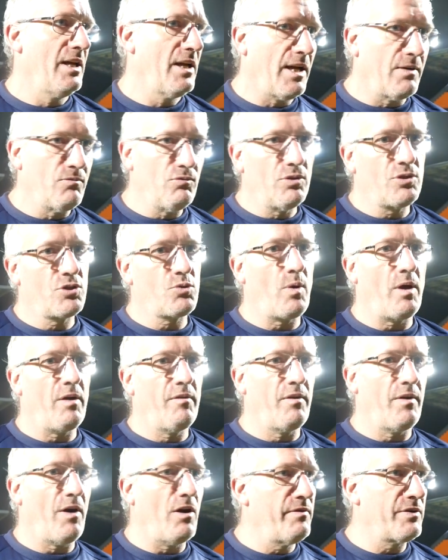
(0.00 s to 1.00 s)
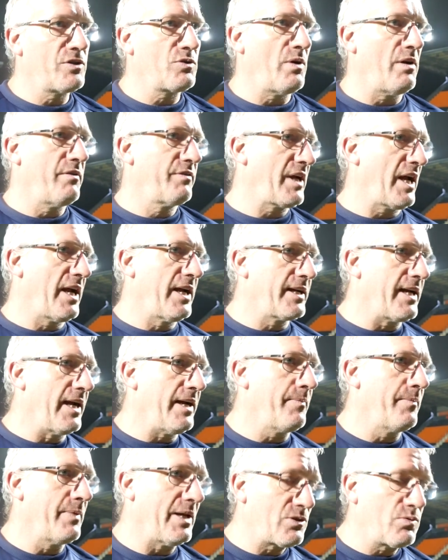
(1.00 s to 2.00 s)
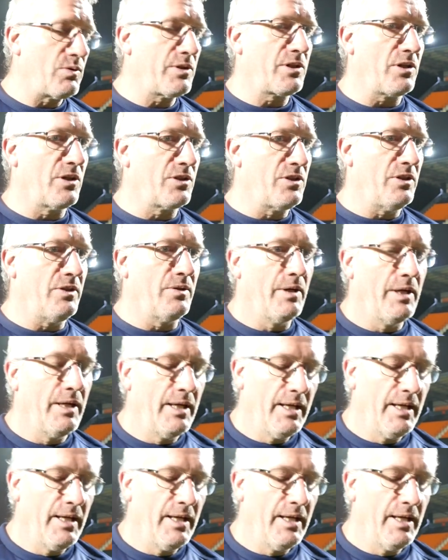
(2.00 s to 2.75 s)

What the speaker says: and run 12 over 12k a game. That's what you've got to do.